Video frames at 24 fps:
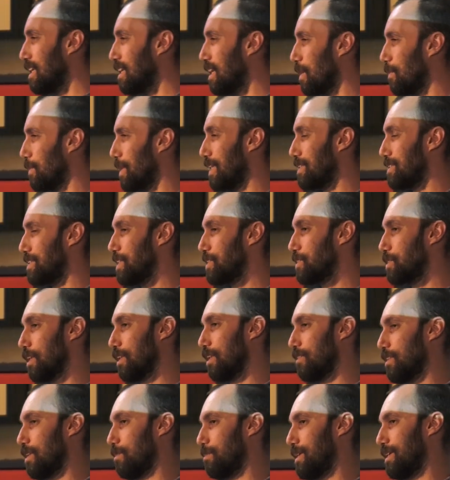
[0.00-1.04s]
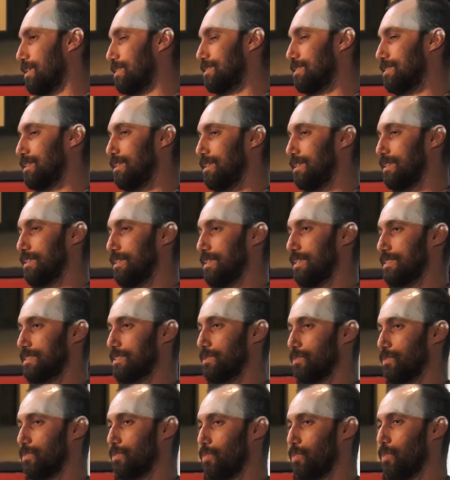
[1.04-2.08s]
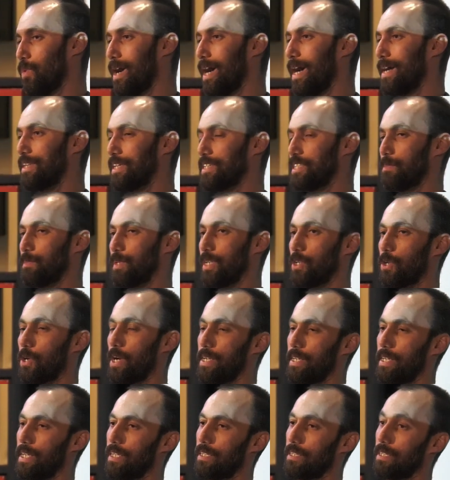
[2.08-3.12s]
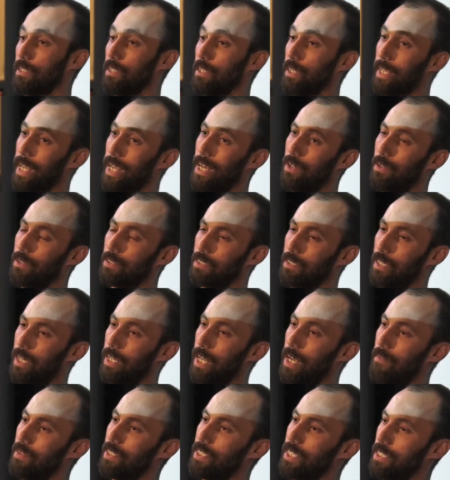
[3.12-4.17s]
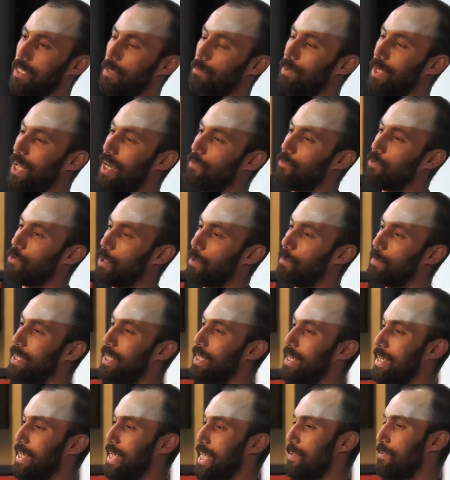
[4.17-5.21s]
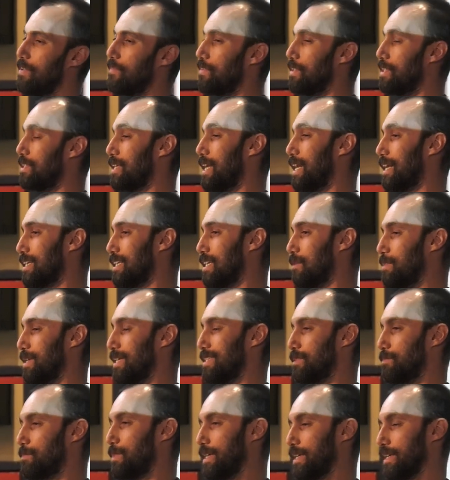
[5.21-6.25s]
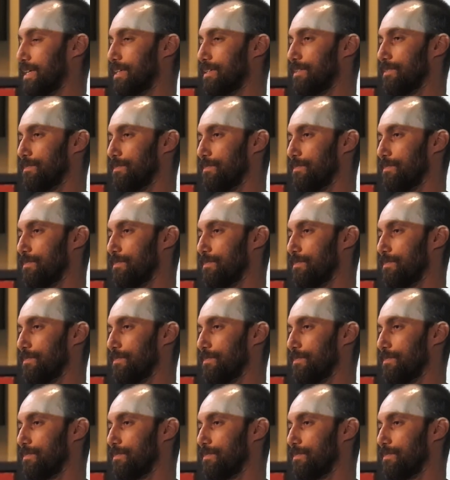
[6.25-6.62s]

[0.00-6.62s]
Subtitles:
And what I teach all of them is why they should be creating their accounts on every single platform, even if they're not going to be as big.